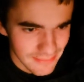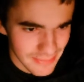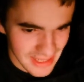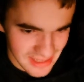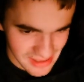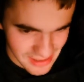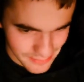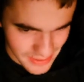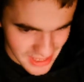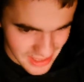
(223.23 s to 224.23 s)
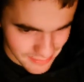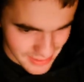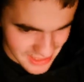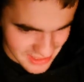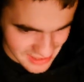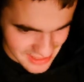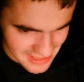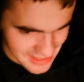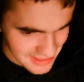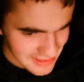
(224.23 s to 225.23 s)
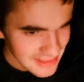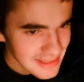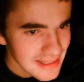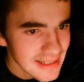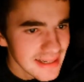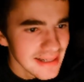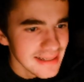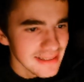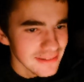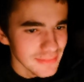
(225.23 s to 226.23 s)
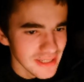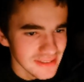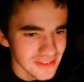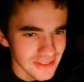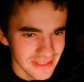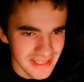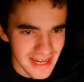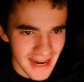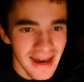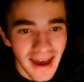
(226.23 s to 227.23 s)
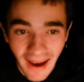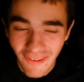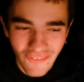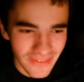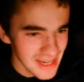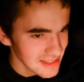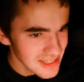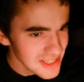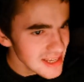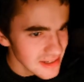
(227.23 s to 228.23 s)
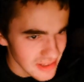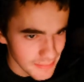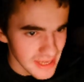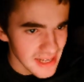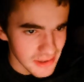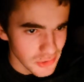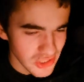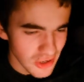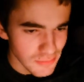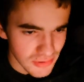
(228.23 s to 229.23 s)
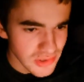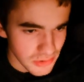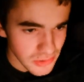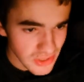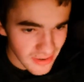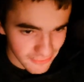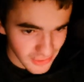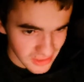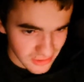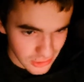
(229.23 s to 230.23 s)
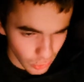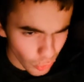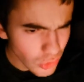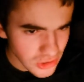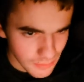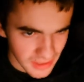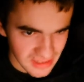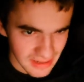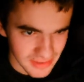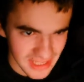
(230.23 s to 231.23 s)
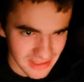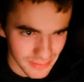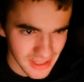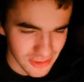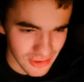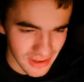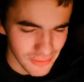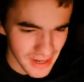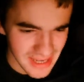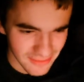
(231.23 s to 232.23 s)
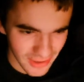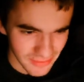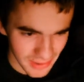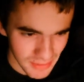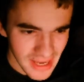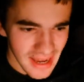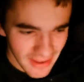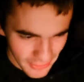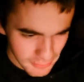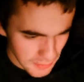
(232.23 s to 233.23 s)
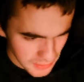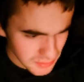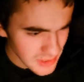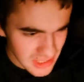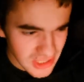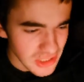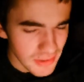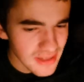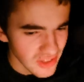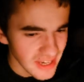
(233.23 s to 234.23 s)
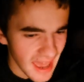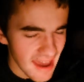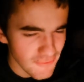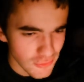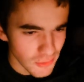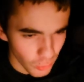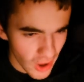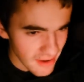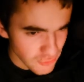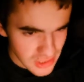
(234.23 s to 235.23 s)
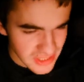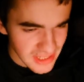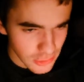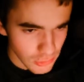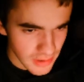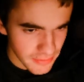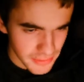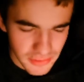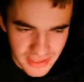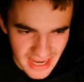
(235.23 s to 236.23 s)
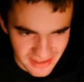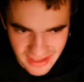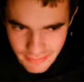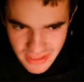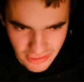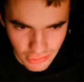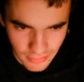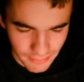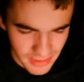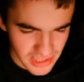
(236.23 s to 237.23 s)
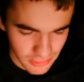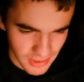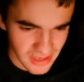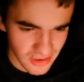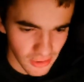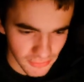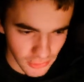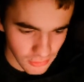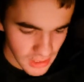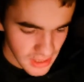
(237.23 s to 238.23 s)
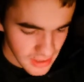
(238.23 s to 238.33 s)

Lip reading: Battler being Battler. Oh my god, yeah. Oh yeah, this scene at the beginning, it was so brutal. It was getting fucking tortured by the Seven Snakes of Purgatory. They were making fun of him. They were probably just doing like what every single enthusiastic mystery novel